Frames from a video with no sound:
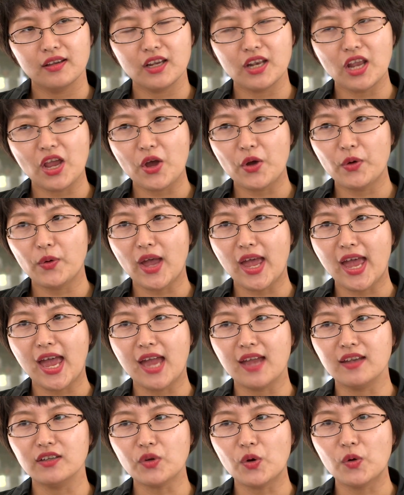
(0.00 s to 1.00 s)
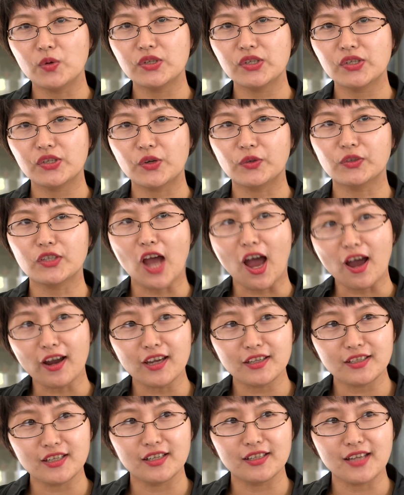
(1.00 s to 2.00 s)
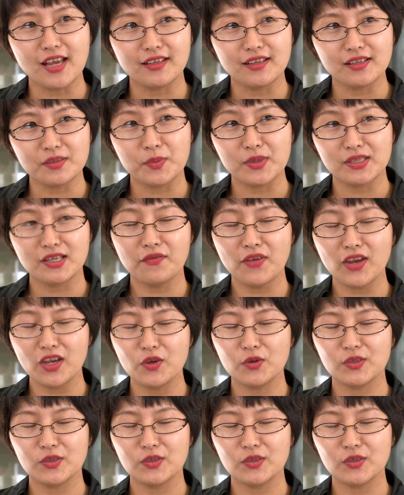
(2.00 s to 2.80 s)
you know, and also targeted at the specific